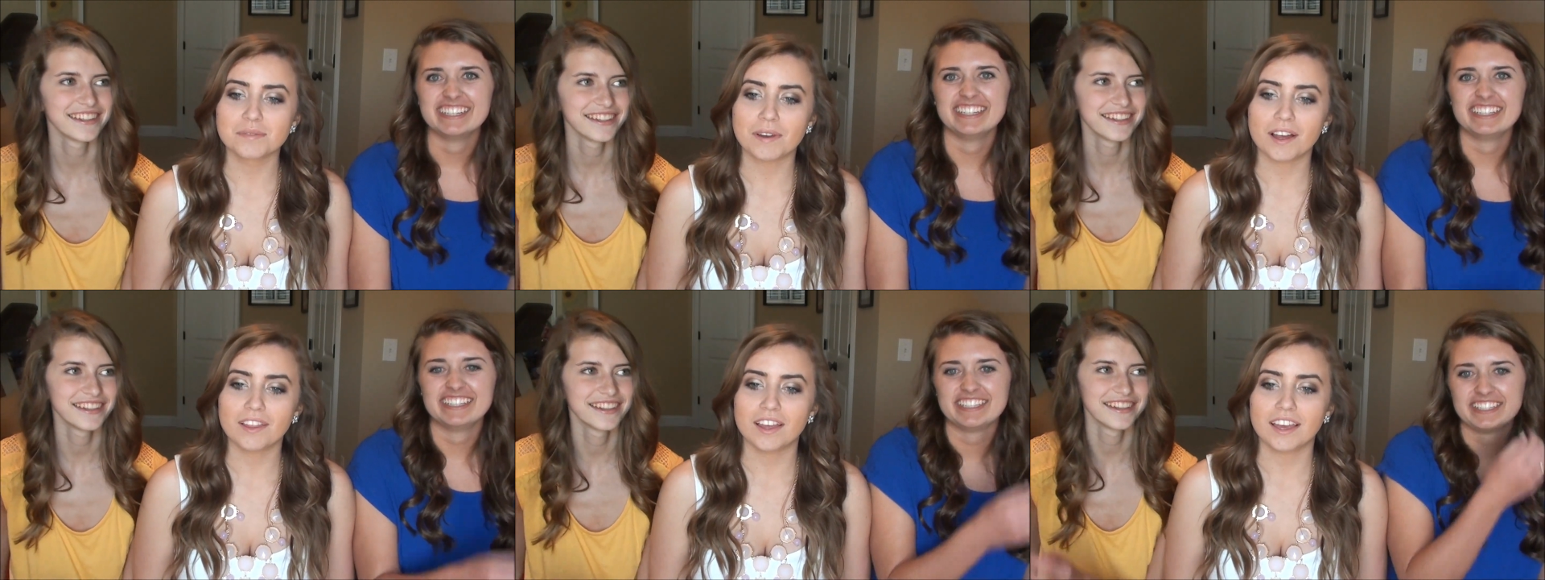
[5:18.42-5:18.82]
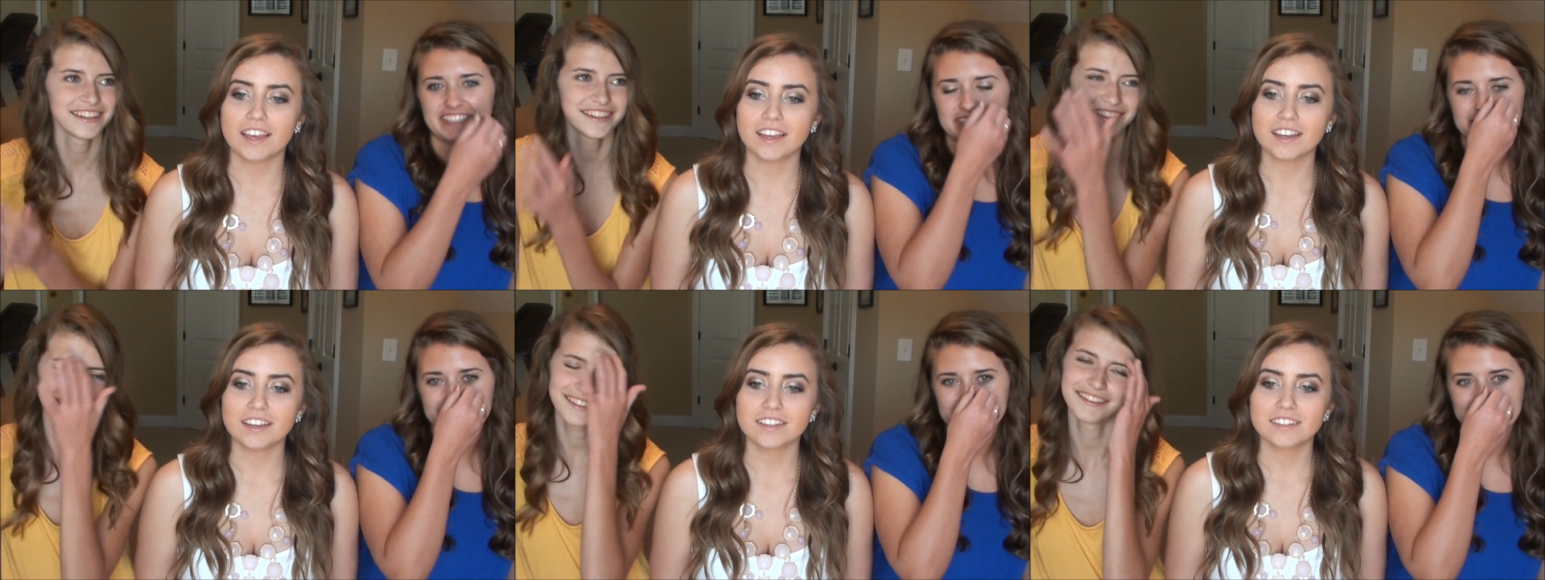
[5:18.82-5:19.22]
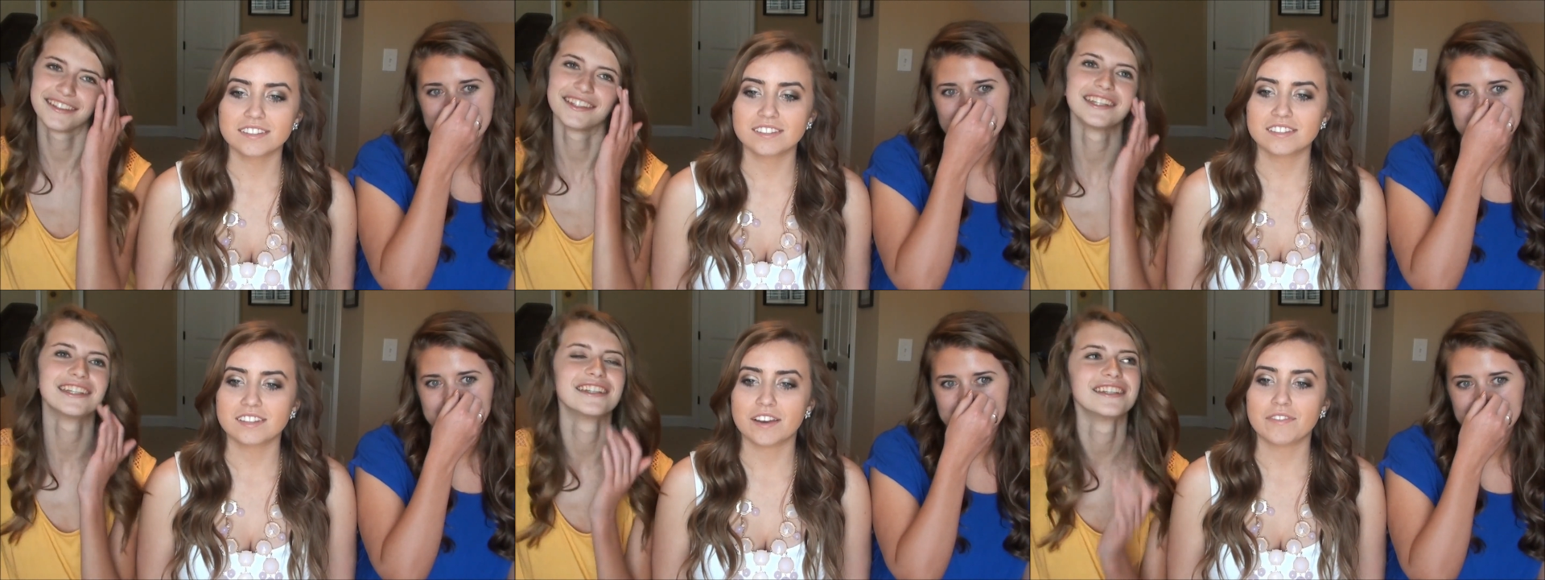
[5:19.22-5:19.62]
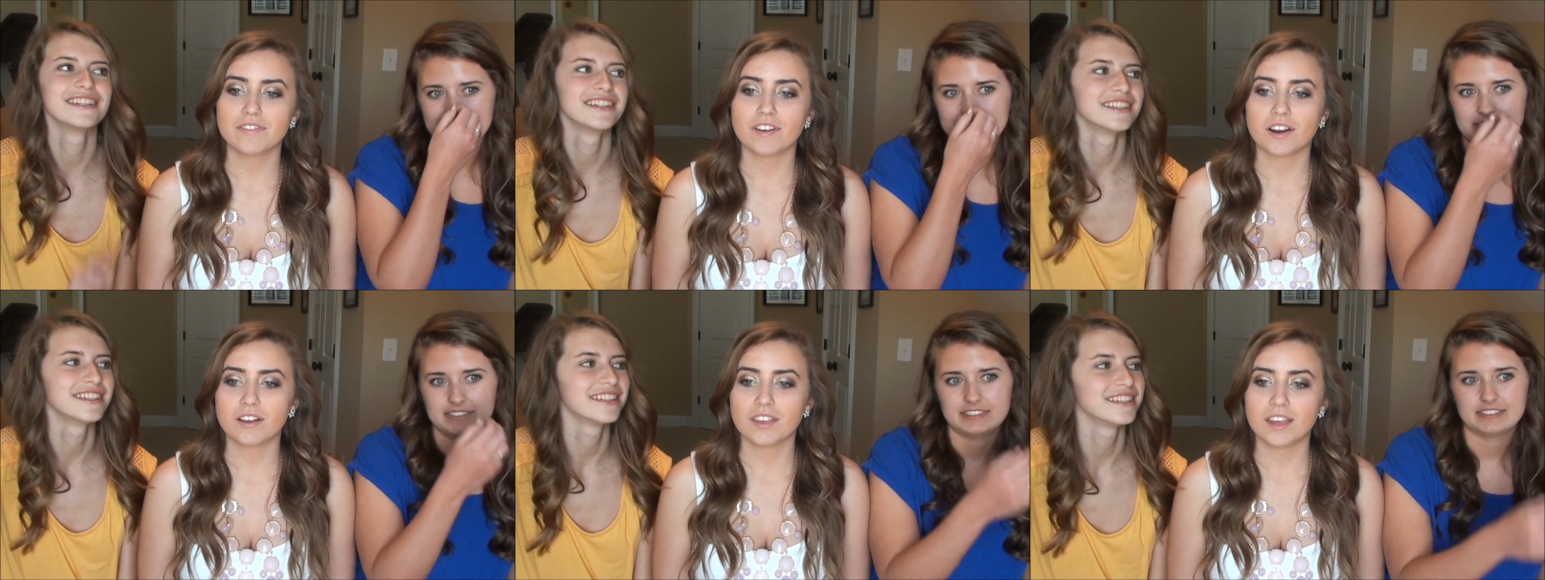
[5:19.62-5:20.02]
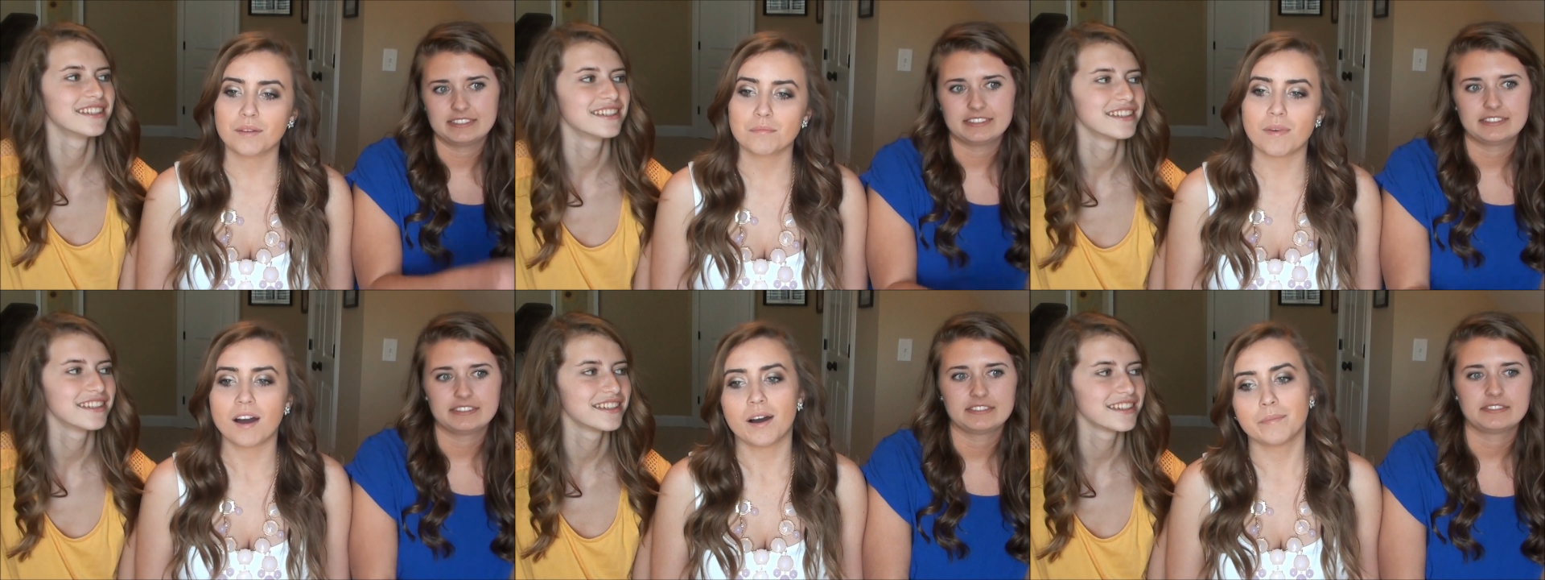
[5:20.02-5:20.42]
Speaker 1: about like stuff our like
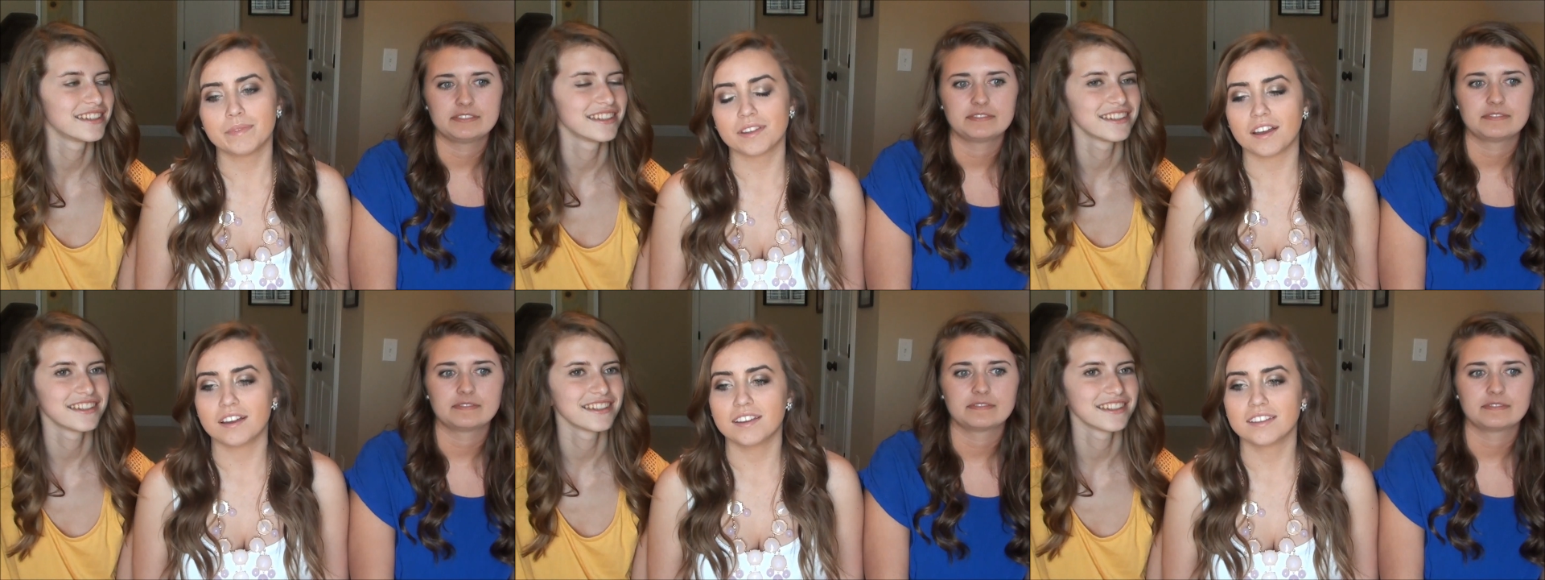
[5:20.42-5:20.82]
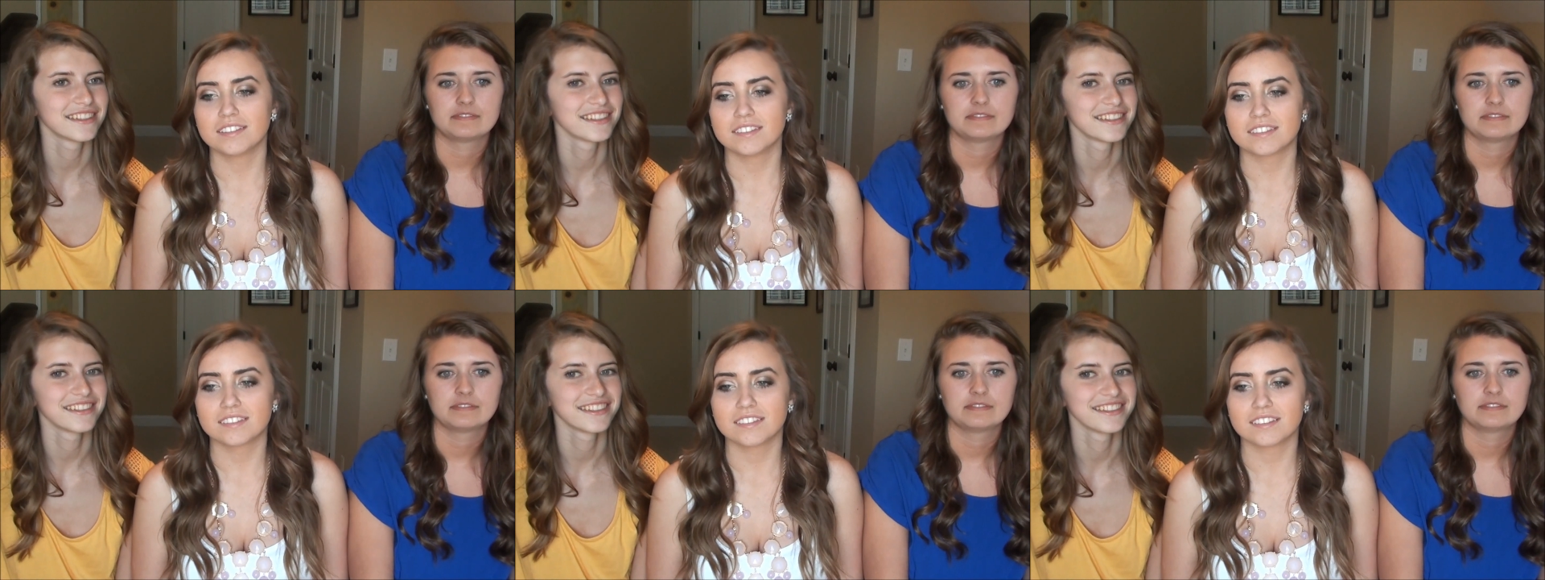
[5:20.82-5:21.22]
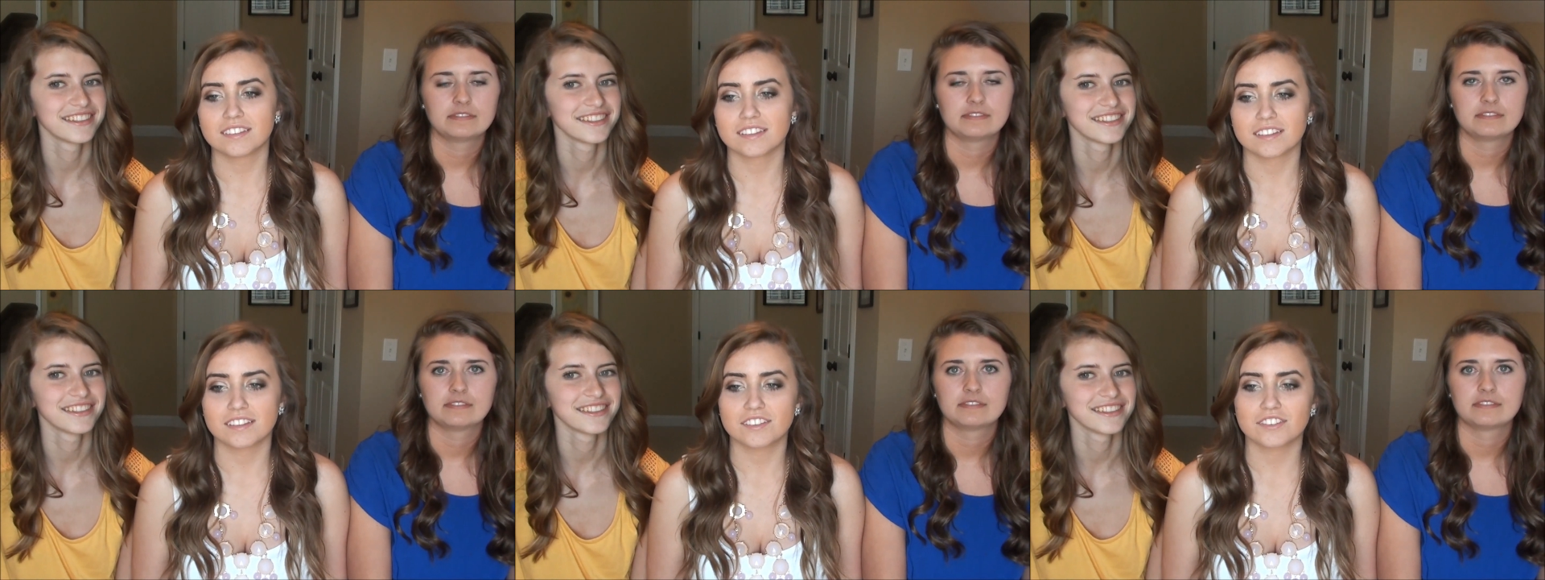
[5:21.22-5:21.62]
mom does, and